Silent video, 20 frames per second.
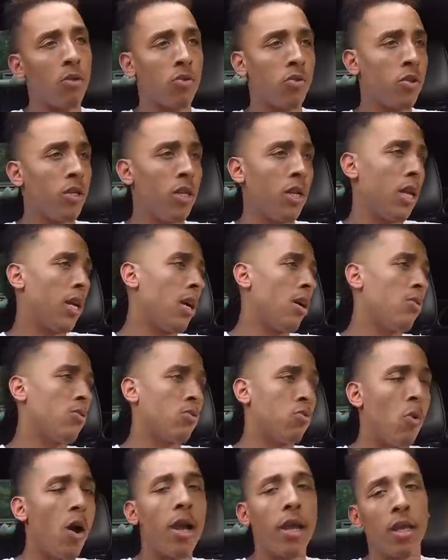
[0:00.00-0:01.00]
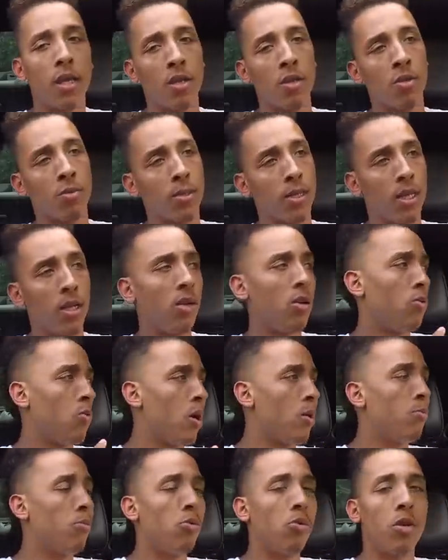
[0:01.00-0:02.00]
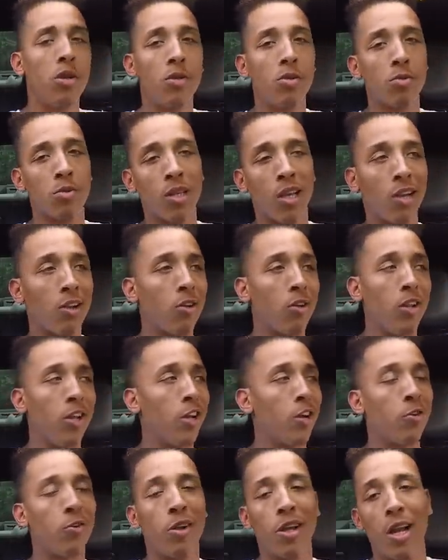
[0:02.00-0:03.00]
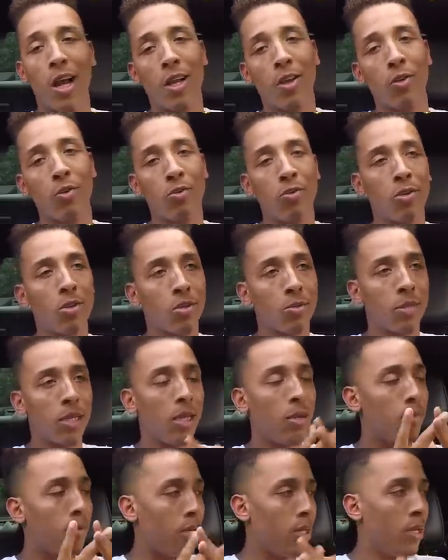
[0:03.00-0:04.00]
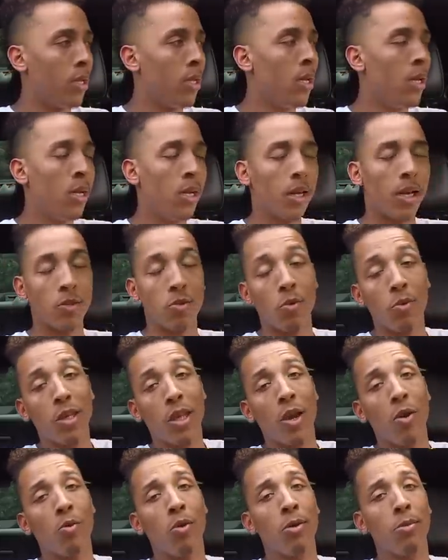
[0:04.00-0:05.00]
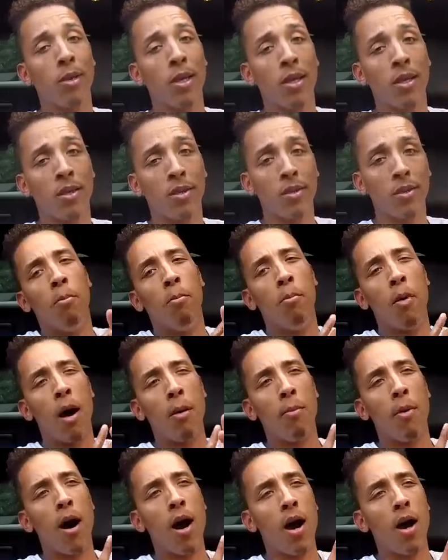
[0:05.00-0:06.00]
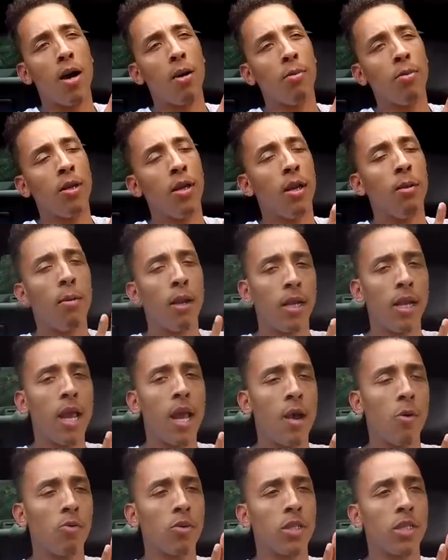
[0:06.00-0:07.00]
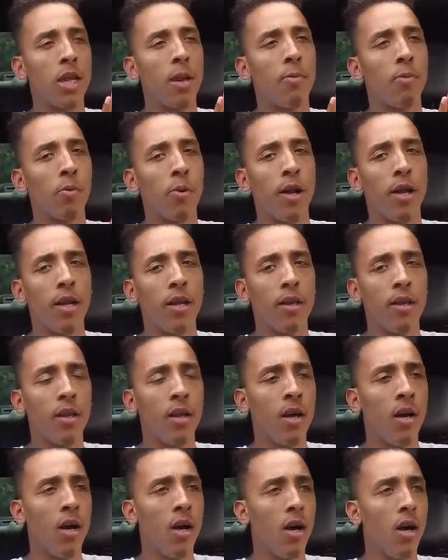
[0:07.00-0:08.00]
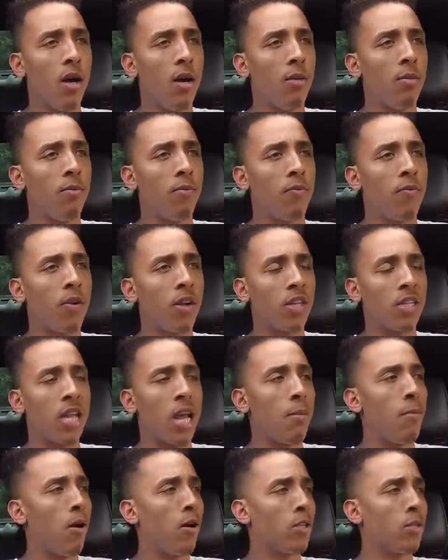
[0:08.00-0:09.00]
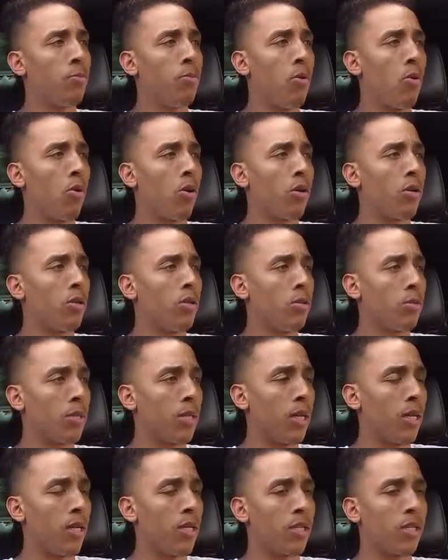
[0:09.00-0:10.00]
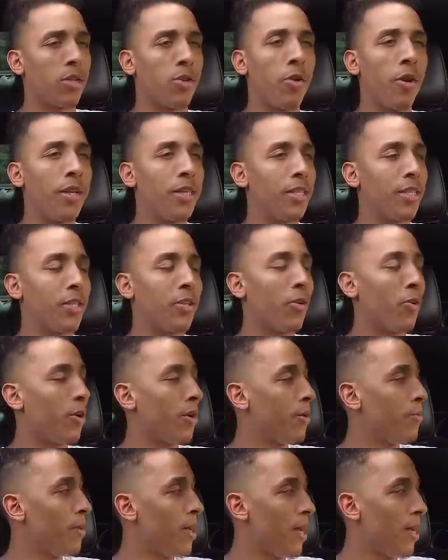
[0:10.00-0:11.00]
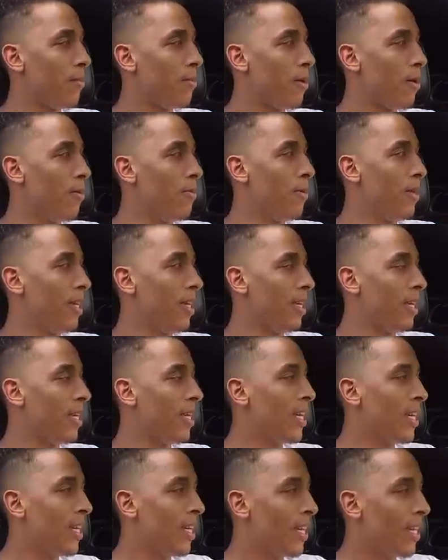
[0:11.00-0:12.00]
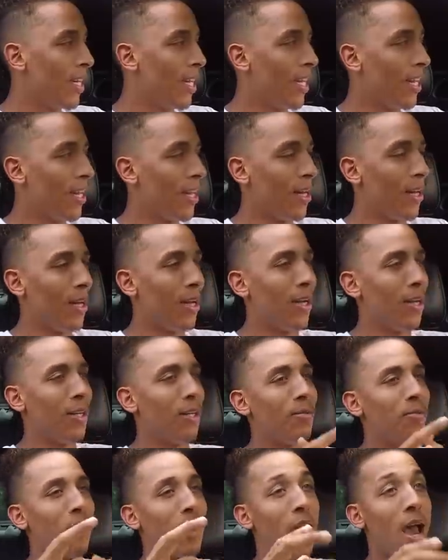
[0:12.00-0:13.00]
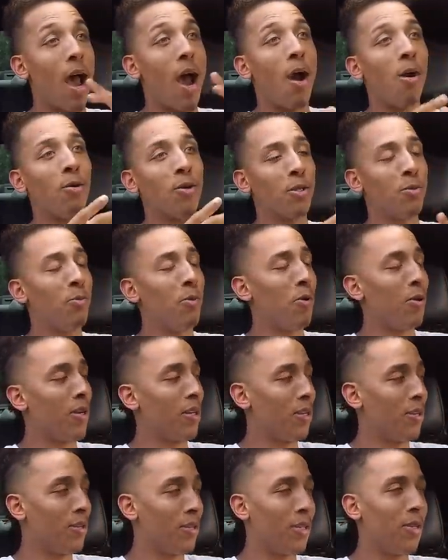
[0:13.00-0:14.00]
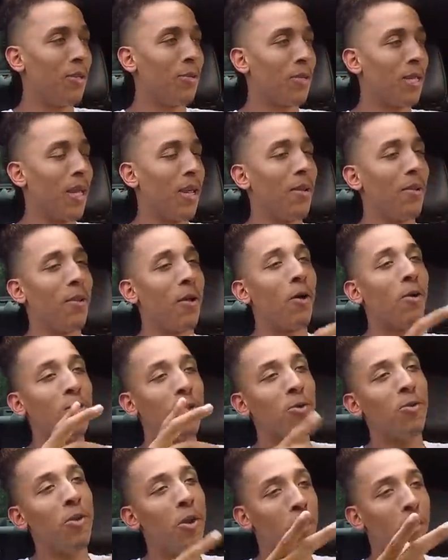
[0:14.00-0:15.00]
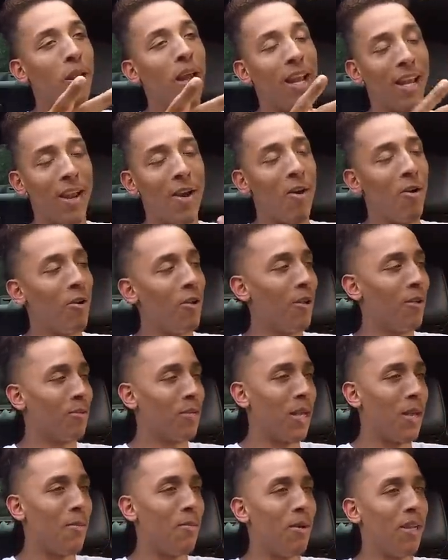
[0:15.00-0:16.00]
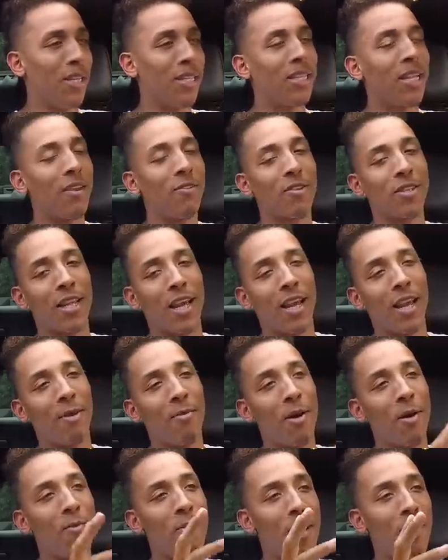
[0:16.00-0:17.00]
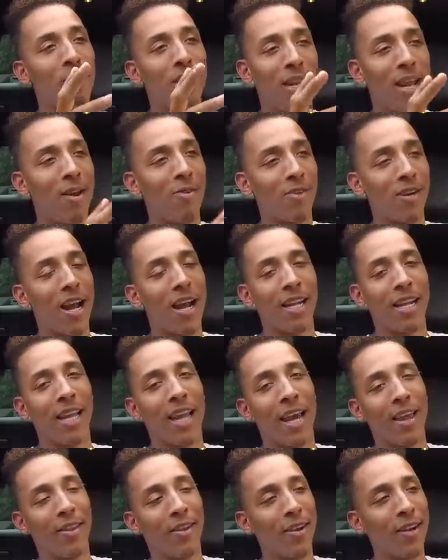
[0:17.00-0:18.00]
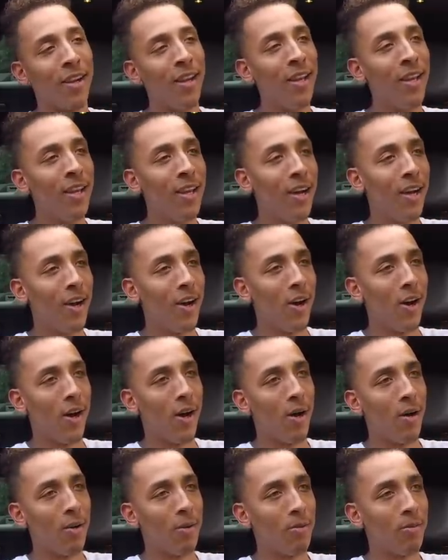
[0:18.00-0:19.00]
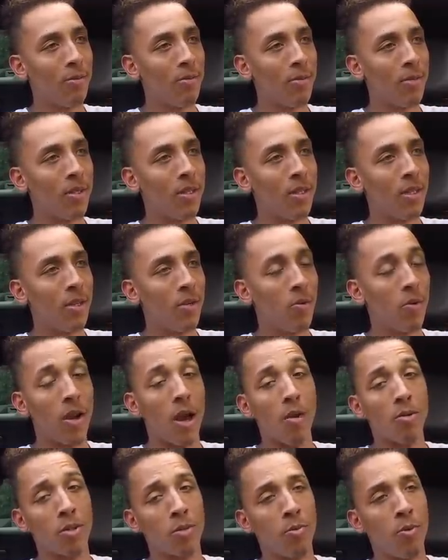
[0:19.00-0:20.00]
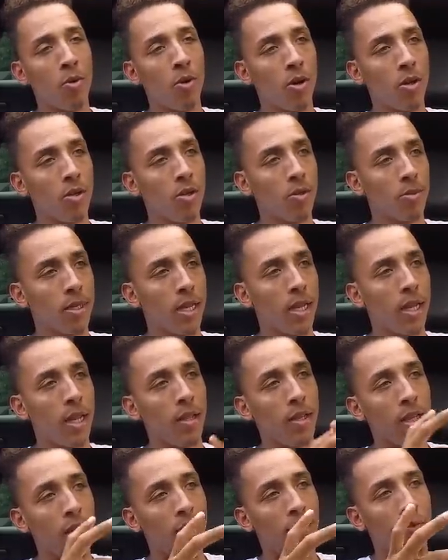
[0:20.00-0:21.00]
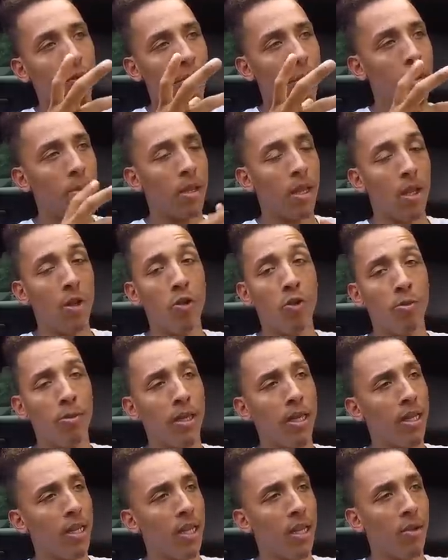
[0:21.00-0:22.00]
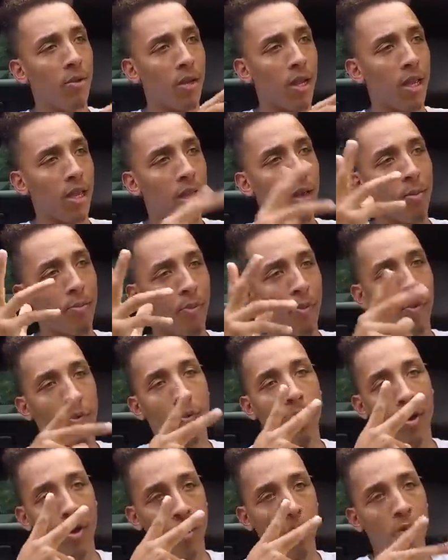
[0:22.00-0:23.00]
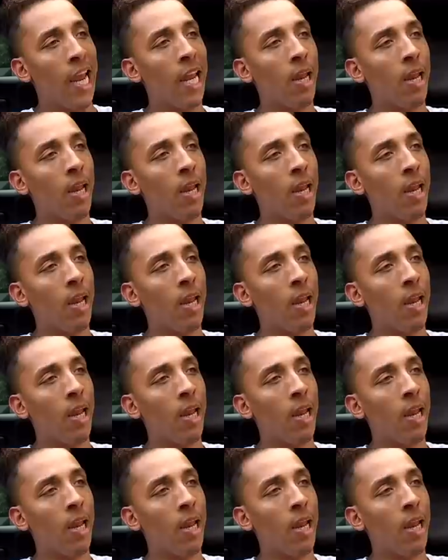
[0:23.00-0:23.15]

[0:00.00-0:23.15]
I was treated like I was white. You know what I'm saying? Like a white boy. You know what I'm saying? Curly hair, green eye do. You know what I'm saying? But that's what we dealt with, man. My mom and my dad were separated um, from the time I was born. You know what I'm saying? It's a crazy story, man, about me and uh, how I was born. You know what I'm saying? Those who know, they know. You know what I'm saying? But it's safe to say that my mom and dad were not together. Um, when I was born. You know what I'm saying? They did for maybe a little bit, then they were like, "Yep, yeah, gone."